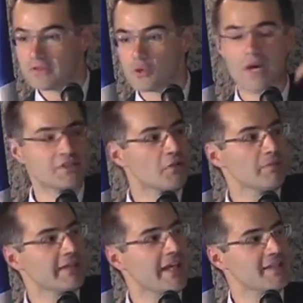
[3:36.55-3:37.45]
quite
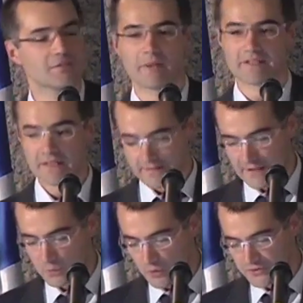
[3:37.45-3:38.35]
complicated, but
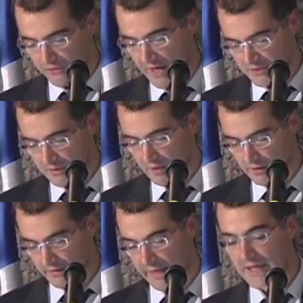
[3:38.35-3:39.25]
that was the rationale.
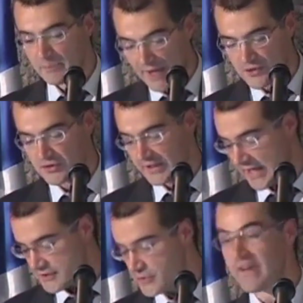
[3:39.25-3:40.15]
And Piaggio and
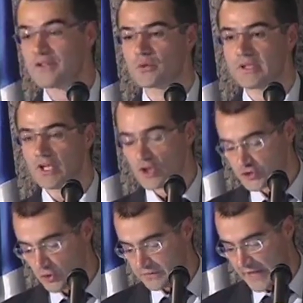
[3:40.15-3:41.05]
Daihatsu eventually
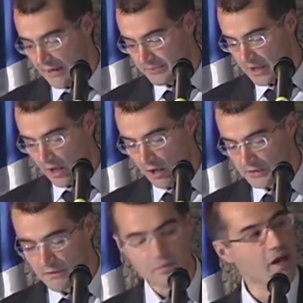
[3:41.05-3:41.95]
sold them on
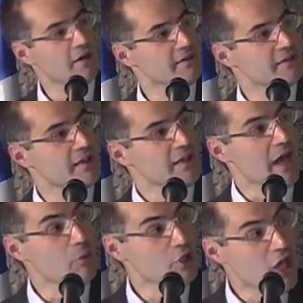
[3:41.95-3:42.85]
the market.
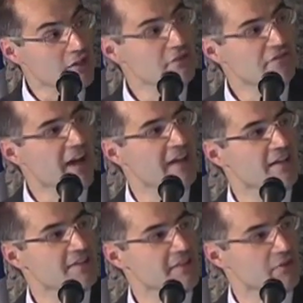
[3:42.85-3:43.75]
Our guard of
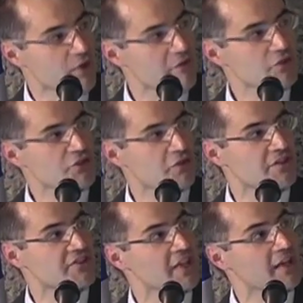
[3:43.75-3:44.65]
finance and the revenue
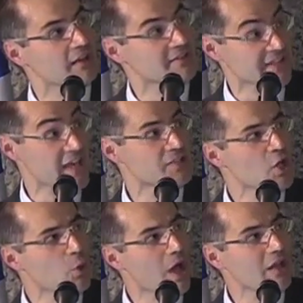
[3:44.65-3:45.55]
service said,
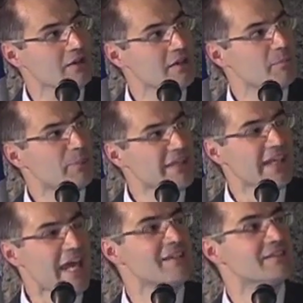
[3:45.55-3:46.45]
well,
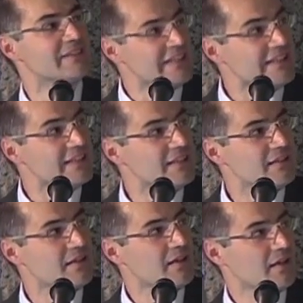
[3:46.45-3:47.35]
P&D
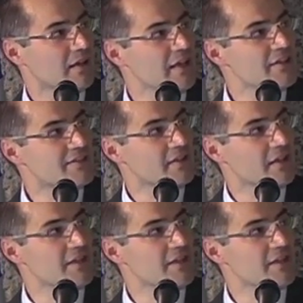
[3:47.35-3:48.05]
is